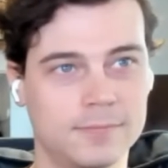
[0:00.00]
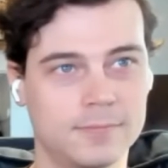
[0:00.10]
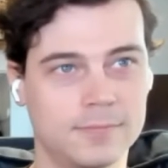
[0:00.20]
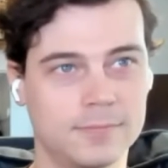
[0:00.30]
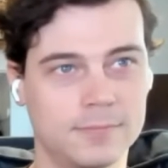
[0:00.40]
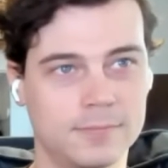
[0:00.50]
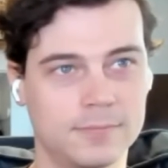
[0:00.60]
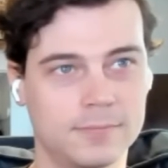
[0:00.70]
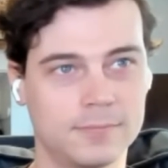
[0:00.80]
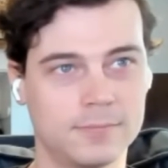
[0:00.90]

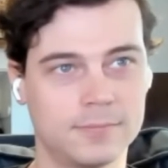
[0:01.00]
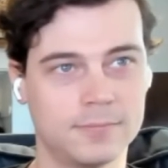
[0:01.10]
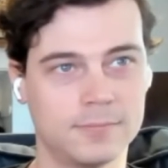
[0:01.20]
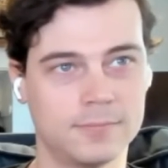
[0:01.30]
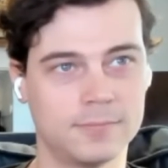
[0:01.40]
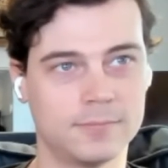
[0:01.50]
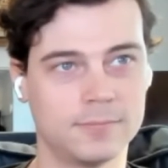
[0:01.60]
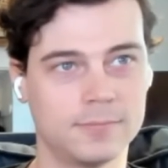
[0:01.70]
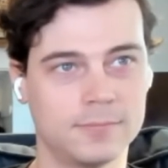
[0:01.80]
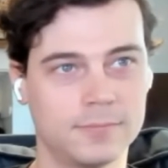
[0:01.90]

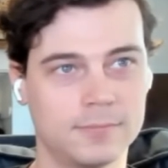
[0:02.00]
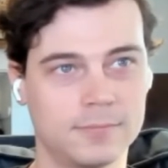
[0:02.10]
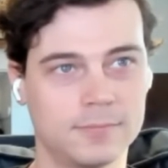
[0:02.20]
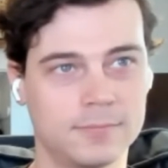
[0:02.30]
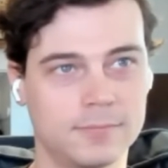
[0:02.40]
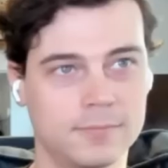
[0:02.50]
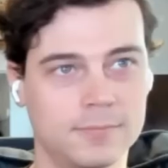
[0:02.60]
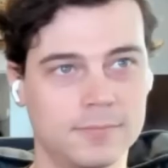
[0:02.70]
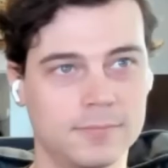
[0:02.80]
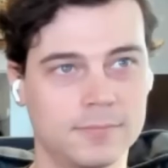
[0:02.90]

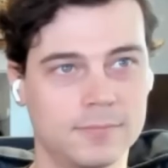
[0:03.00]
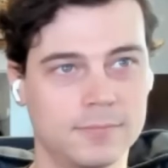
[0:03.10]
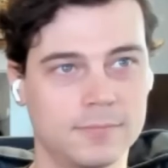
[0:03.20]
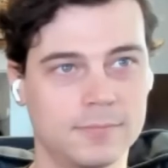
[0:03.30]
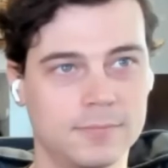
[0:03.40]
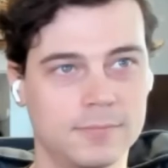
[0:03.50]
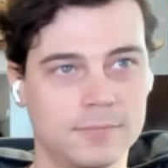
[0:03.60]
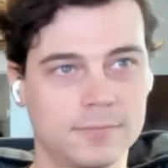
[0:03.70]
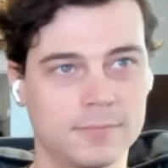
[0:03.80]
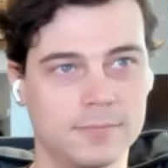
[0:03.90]

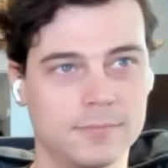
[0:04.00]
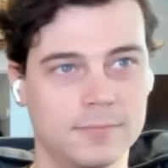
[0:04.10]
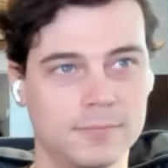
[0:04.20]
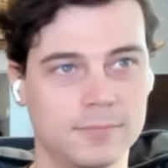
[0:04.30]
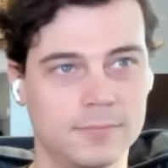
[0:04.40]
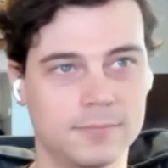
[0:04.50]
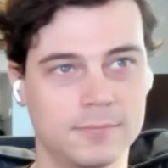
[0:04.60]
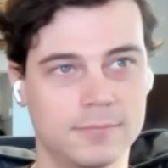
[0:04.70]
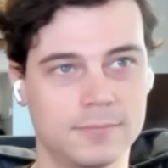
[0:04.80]
(silent)